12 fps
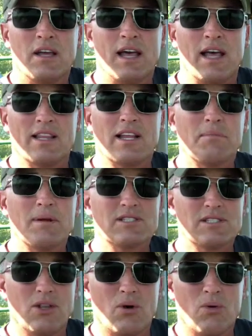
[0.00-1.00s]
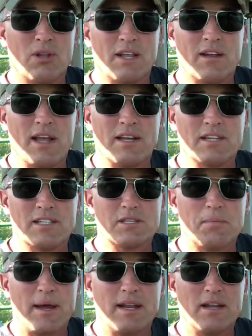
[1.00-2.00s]
a little bit slower than
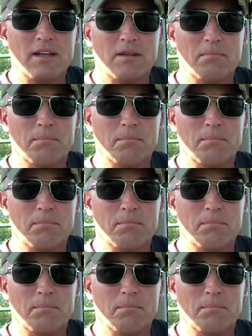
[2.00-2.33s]
anticipated,